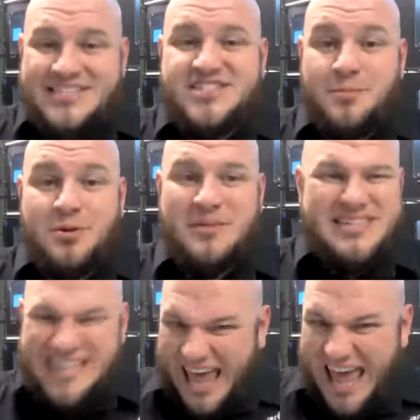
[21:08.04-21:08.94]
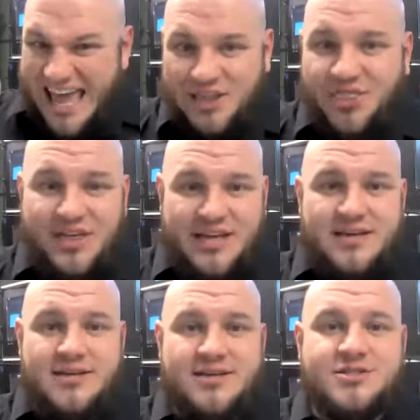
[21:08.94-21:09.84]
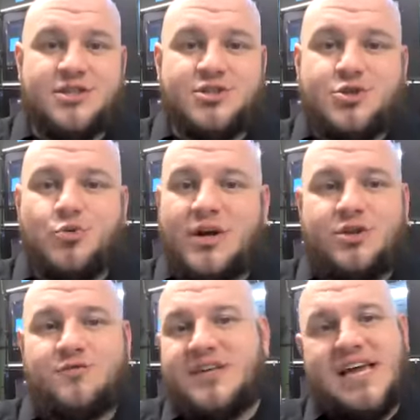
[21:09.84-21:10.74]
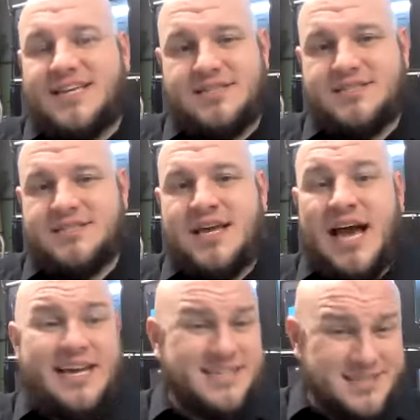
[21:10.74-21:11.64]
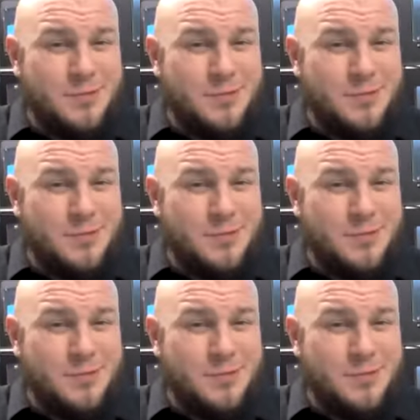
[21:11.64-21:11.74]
supplement anything to do what UVA does. I can